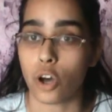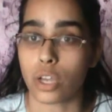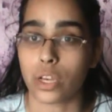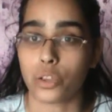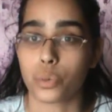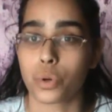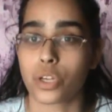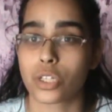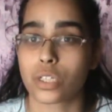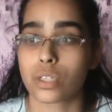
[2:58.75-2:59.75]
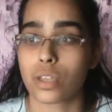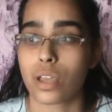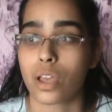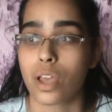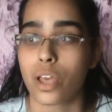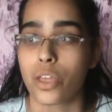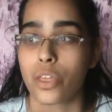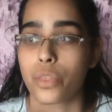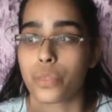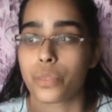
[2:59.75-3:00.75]
in other words,
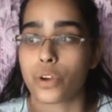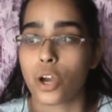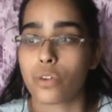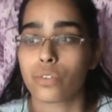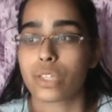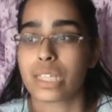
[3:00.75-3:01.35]
they're not really